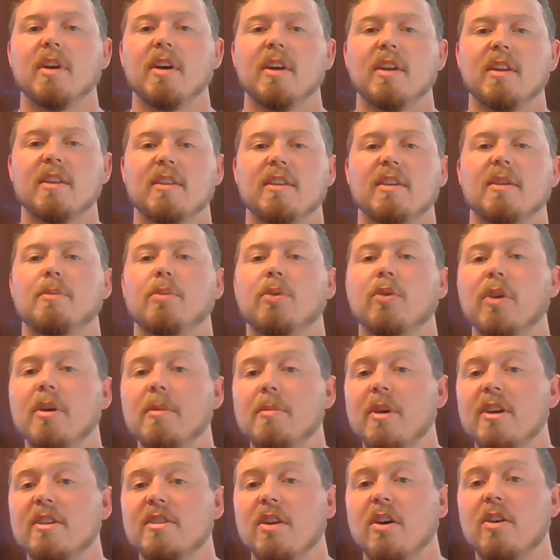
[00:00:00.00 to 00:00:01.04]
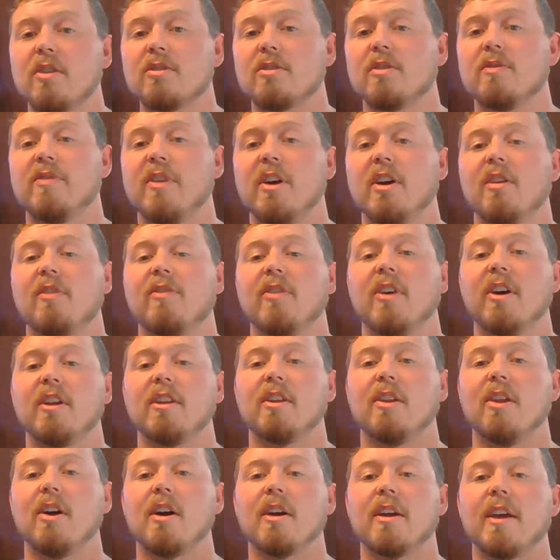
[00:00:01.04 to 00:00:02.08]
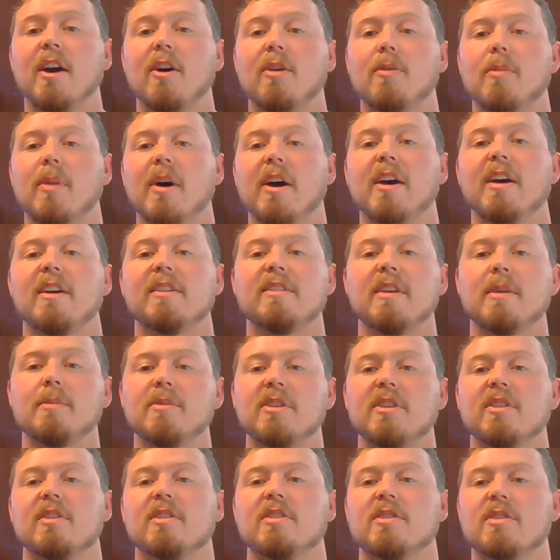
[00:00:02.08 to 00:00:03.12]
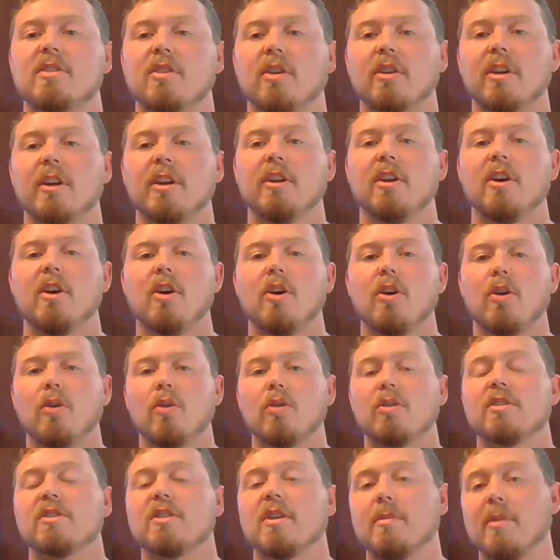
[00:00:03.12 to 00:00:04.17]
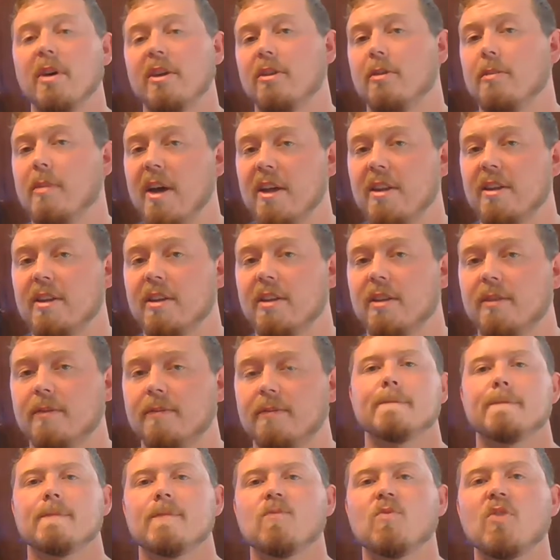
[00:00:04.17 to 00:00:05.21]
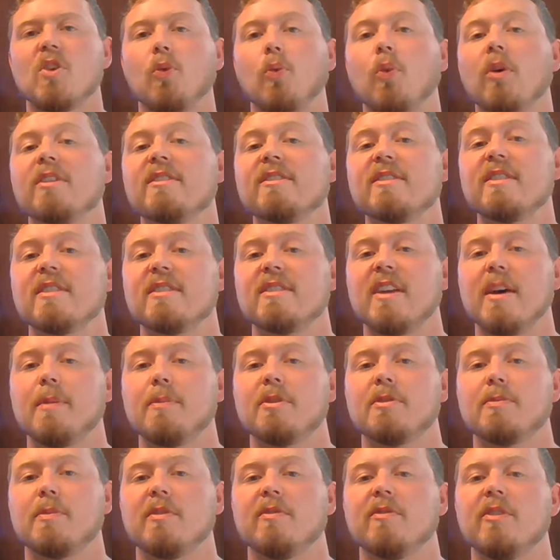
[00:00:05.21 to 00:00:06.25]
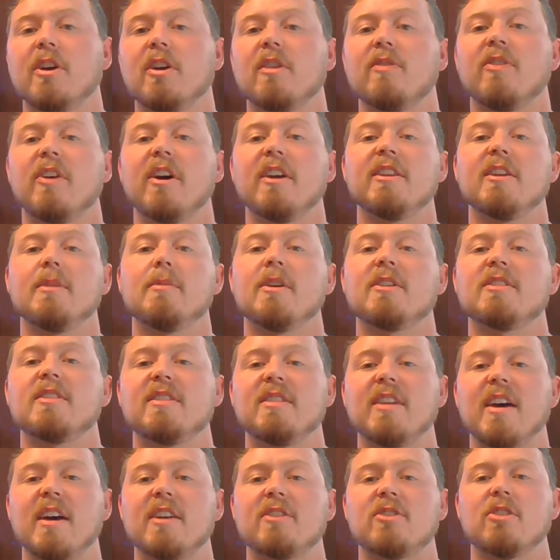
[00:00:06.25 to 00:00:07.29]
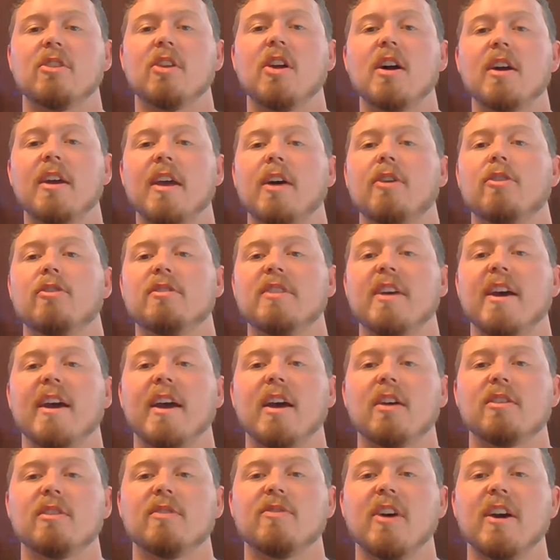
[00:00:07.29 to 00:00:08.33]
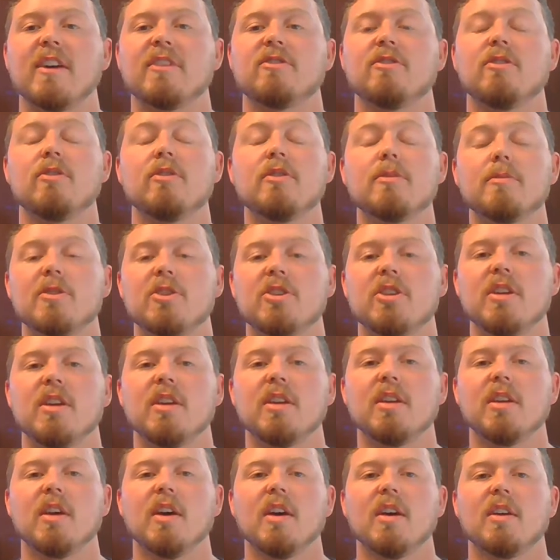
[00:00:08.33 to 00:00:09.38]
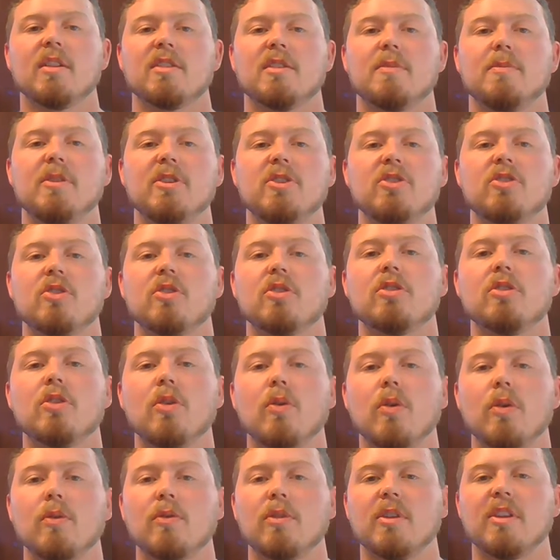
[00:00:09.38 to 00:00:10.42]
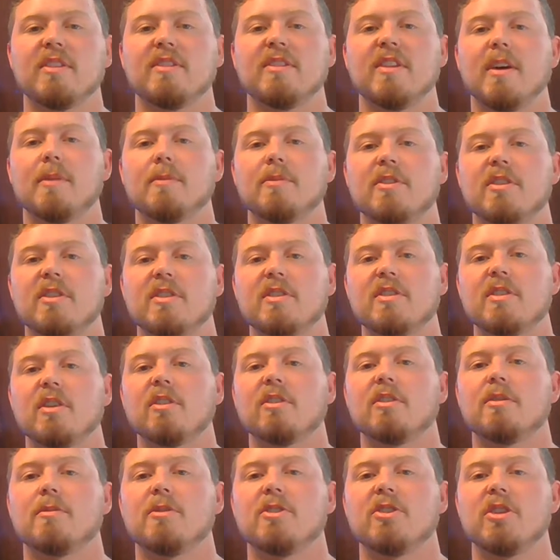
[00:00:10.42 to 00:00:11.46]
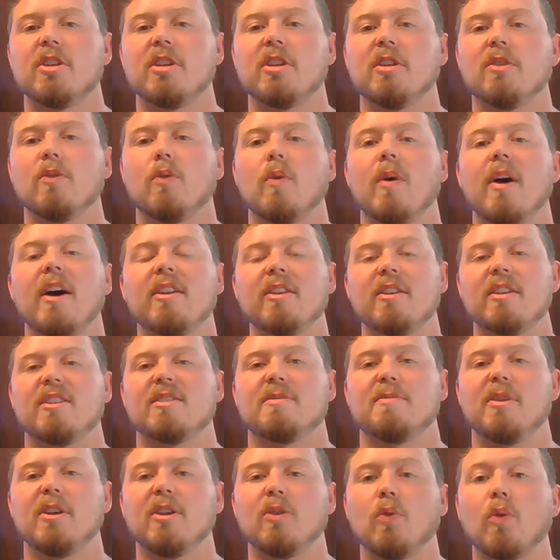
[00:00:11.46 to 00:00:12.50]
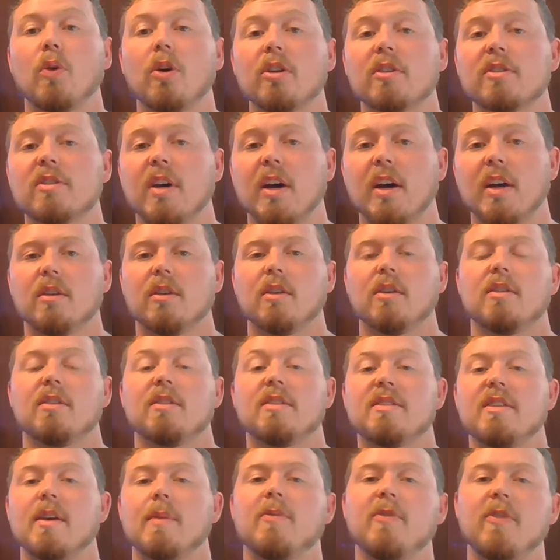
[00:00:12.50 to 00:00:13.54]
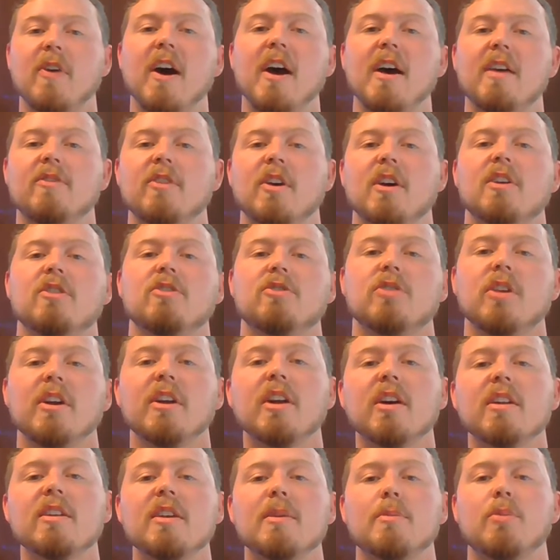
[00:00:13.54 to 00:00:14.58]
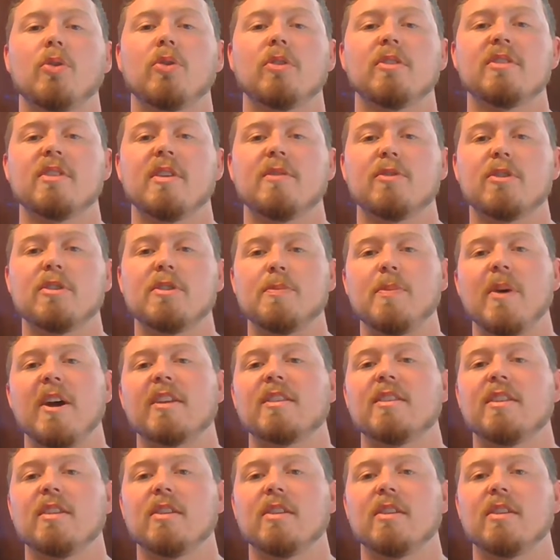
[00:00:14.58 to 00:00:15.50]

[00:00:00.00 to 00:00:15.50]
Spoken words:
the employee must also verify the lockout by attempting to start it or some other method. Once the step has been verified, they must attach a lockout or tagout device to the machine to be sure no one will attempt to start the machine while it is being worked on. Step 5. Train on the importance of respecting